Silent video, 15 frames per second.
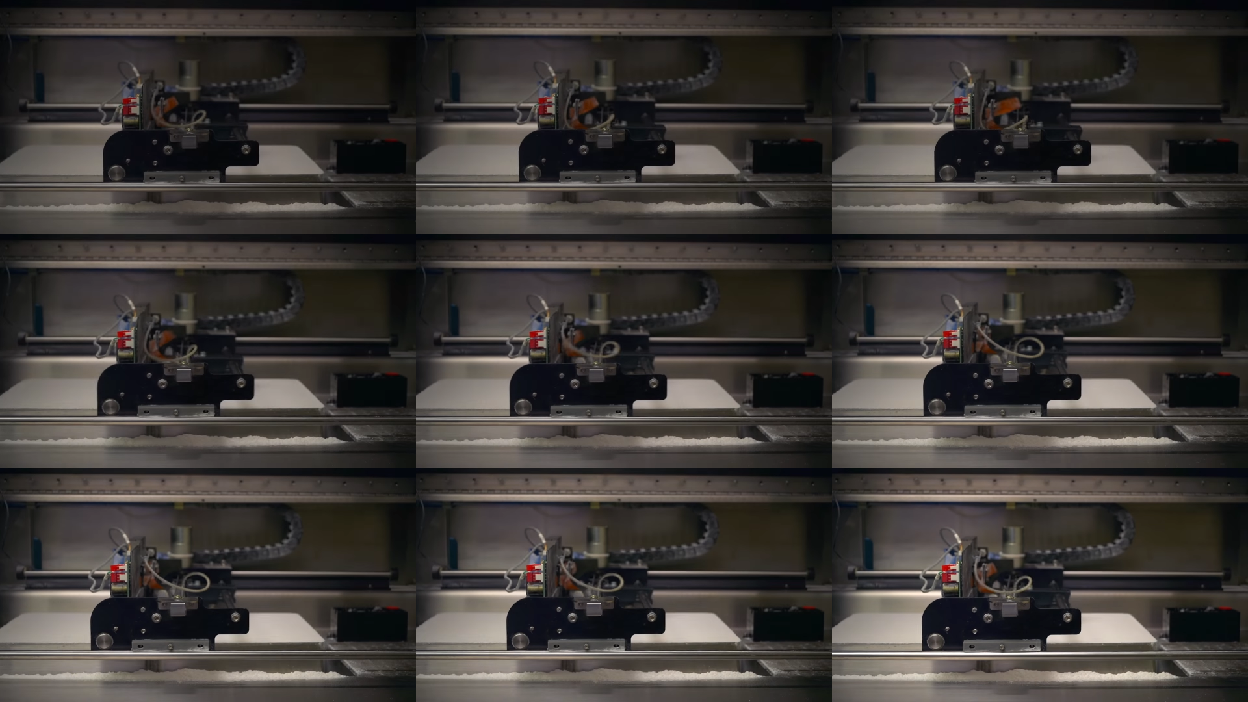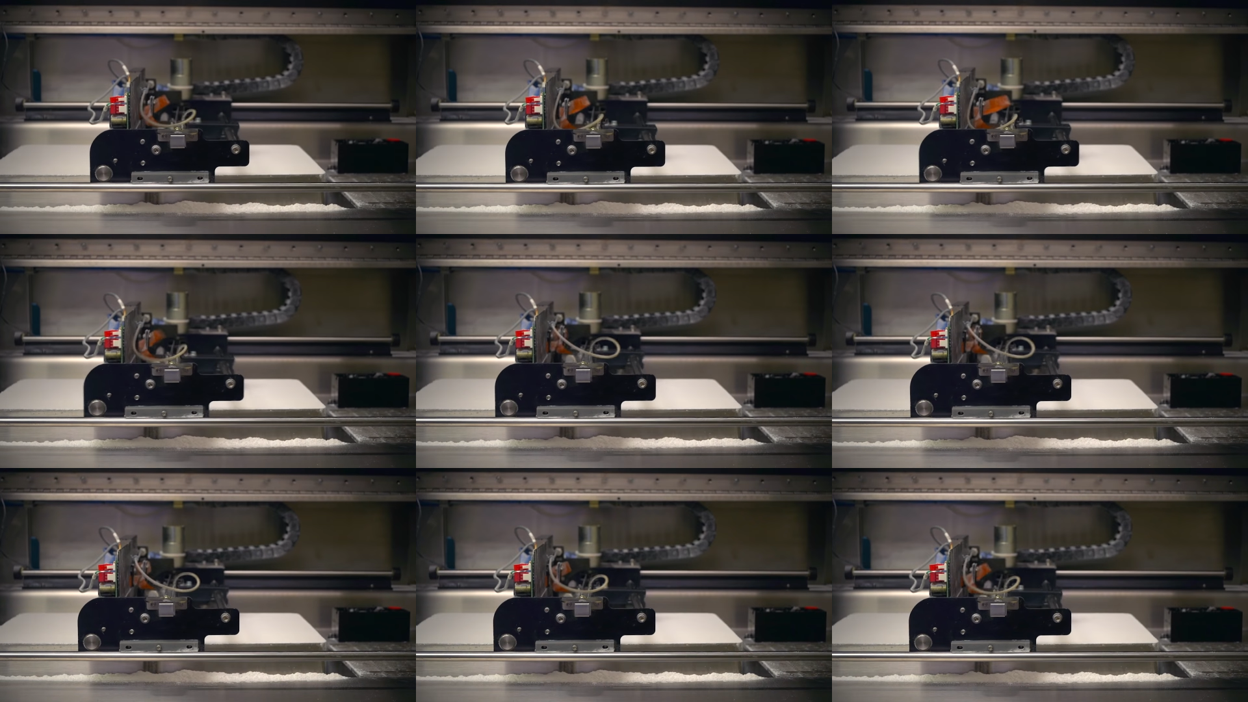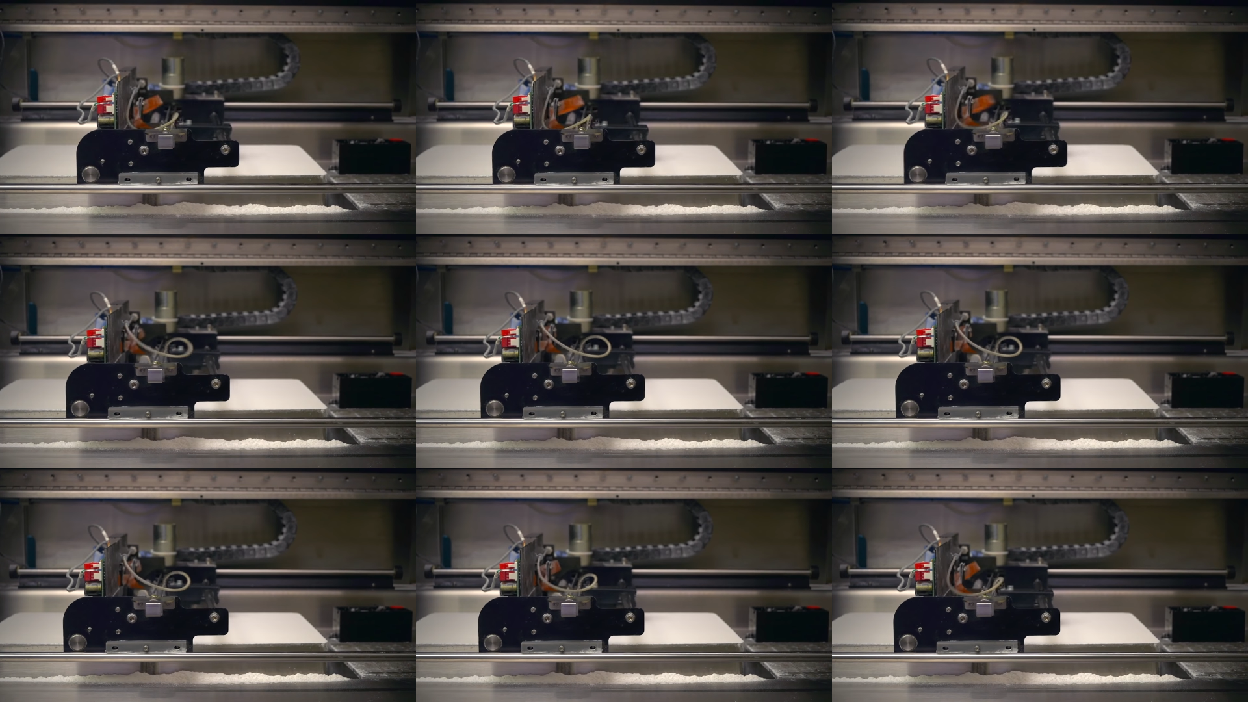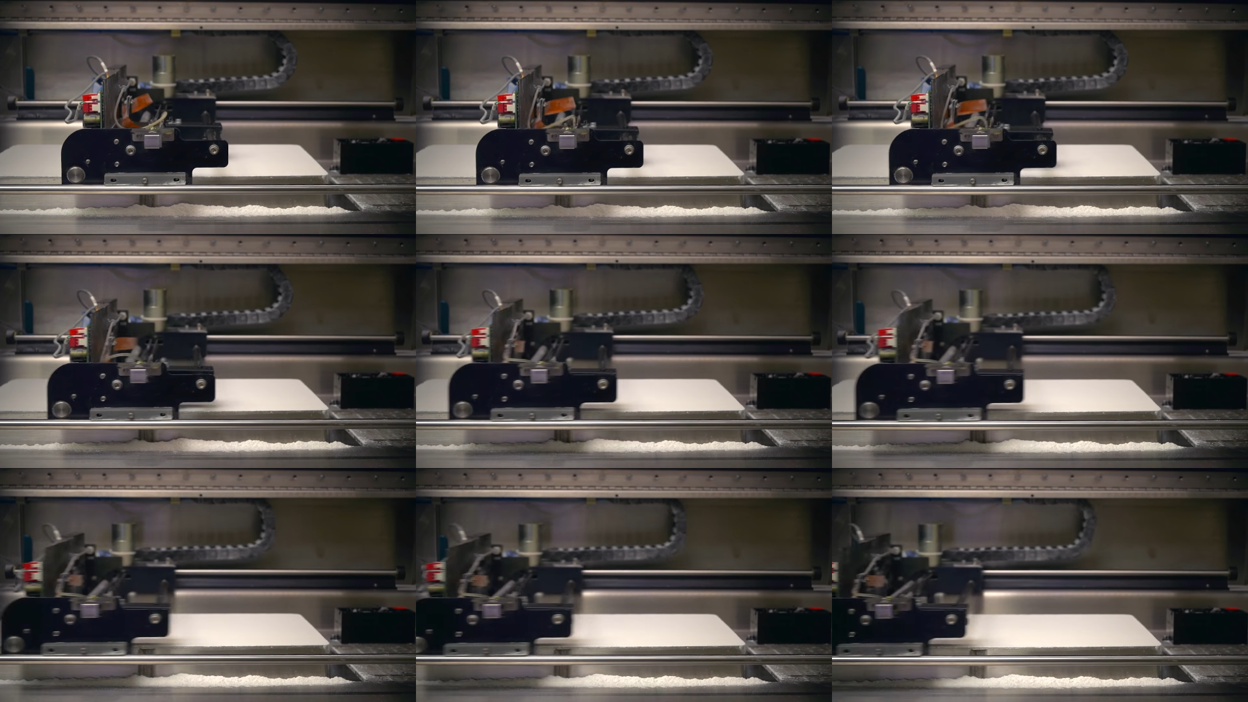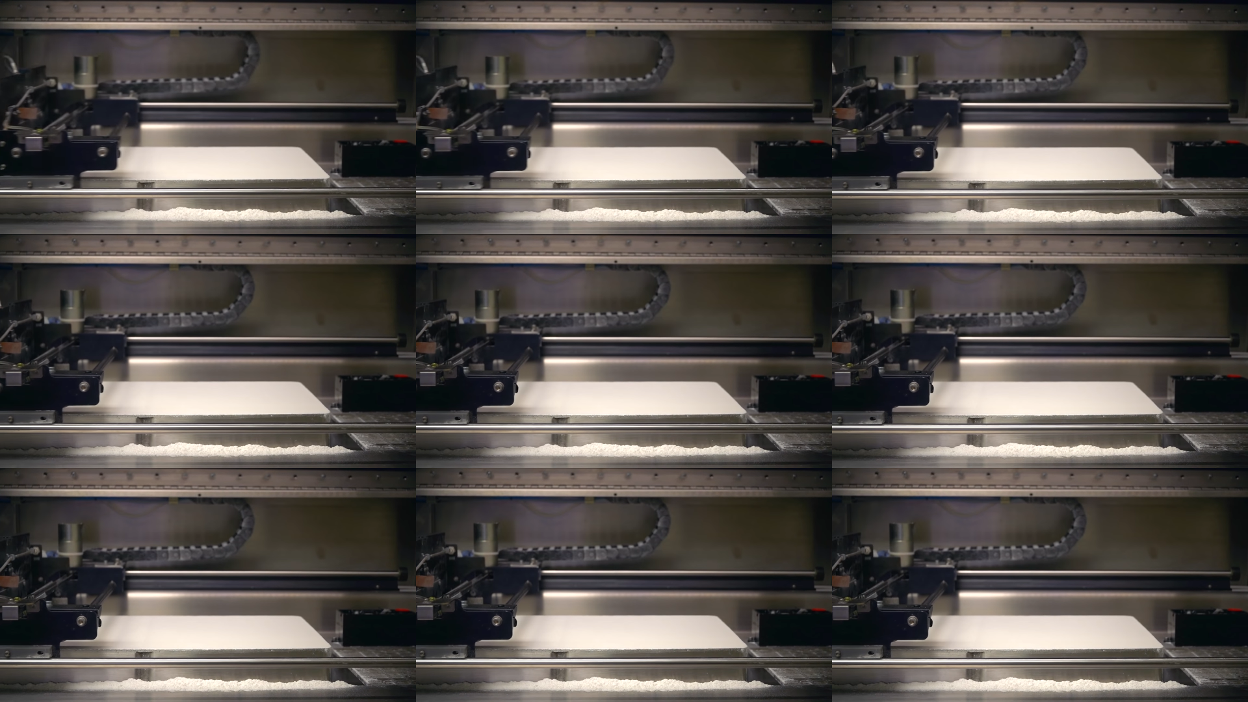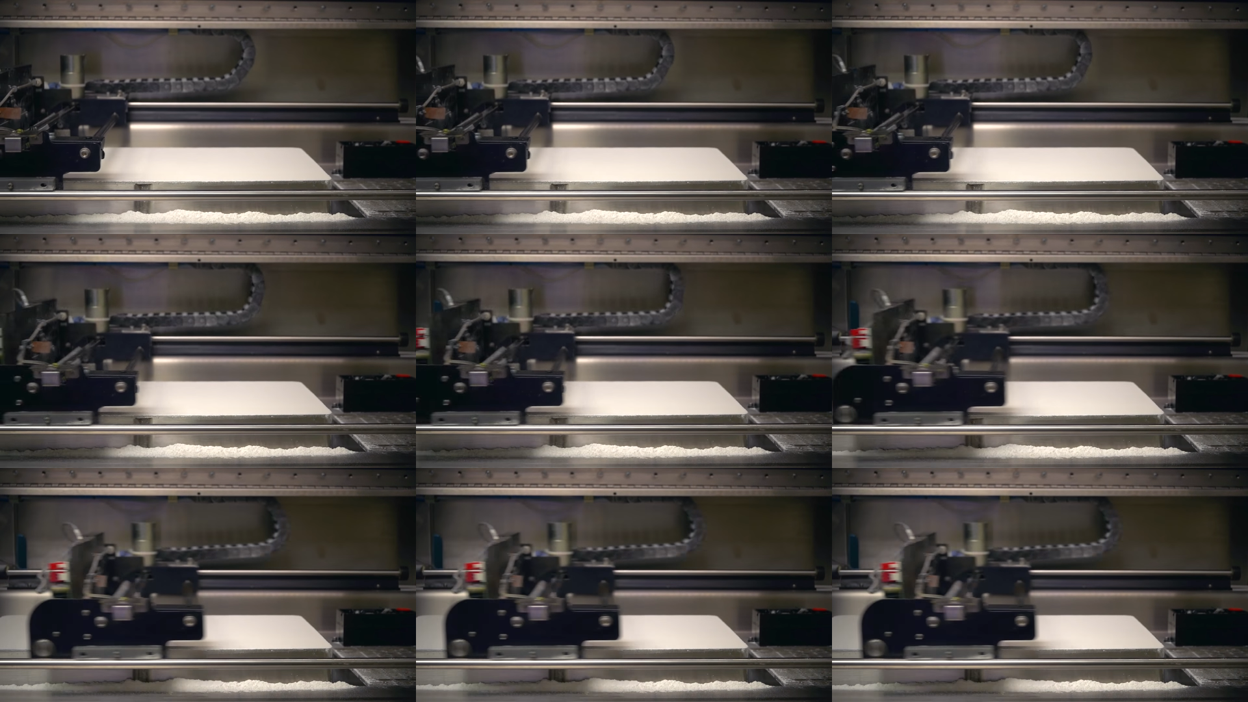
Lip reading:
Nobody's mouth can be seen.